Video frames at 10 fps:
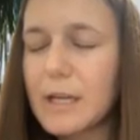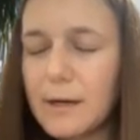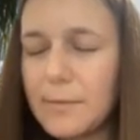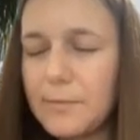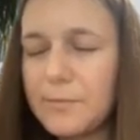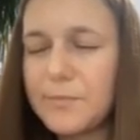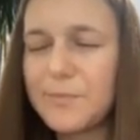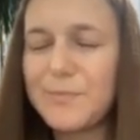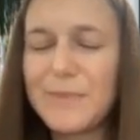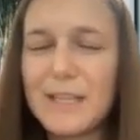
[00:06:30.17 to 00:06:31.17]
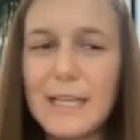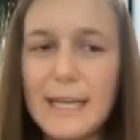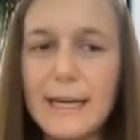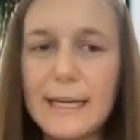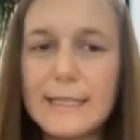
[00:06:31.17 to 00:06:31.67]
Um,
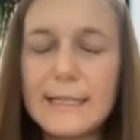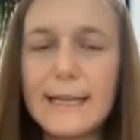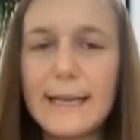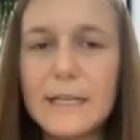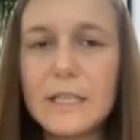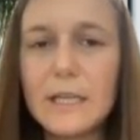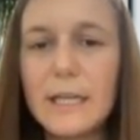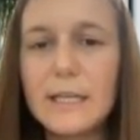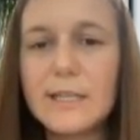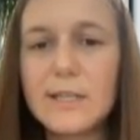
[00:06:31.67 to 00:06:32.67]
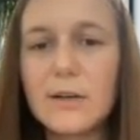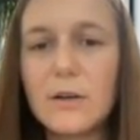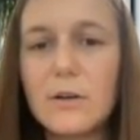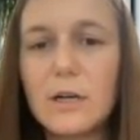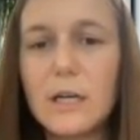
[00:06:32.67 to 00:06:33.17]
yeah, it's actually
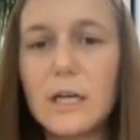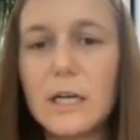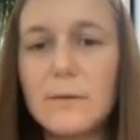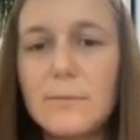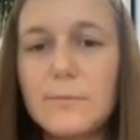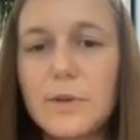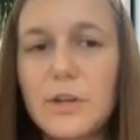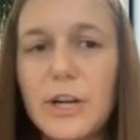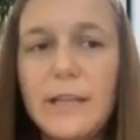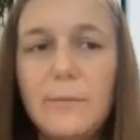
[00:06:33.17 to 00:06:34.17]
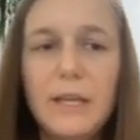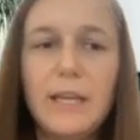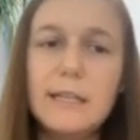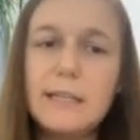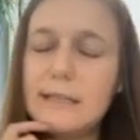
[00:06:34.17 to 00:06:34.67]
so. Um,
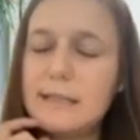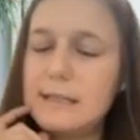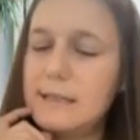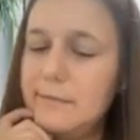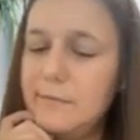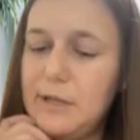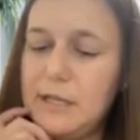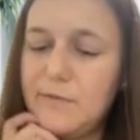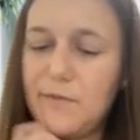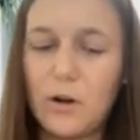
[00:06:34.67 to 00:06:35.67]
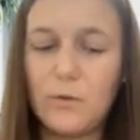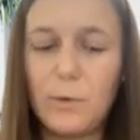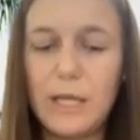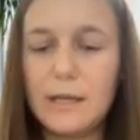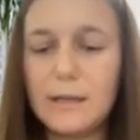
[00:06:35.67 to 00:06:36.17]
is is
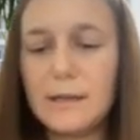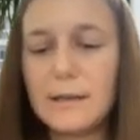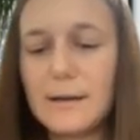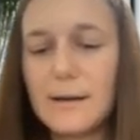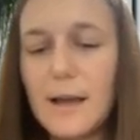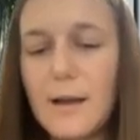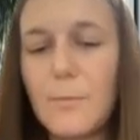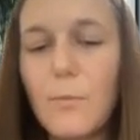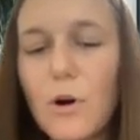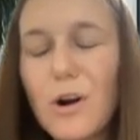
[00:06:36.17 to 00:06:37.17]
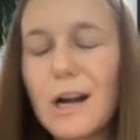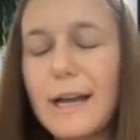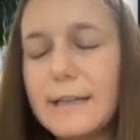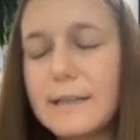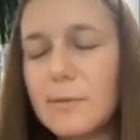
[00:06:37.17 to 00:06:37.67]
following more or
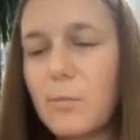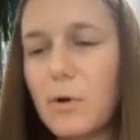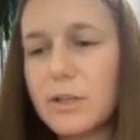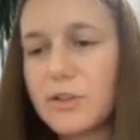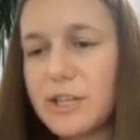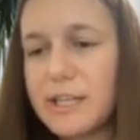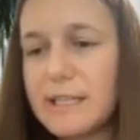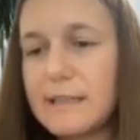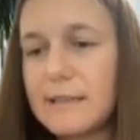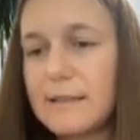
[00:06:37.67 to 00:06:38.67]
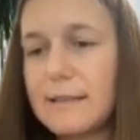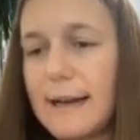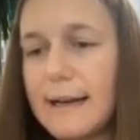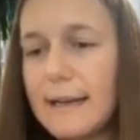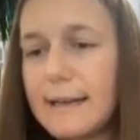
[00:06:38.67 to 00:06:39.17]
less the Postgres
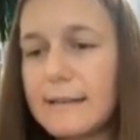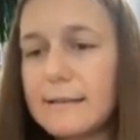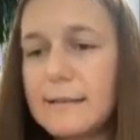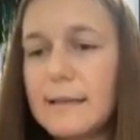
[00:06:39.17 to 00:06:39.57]
dialect.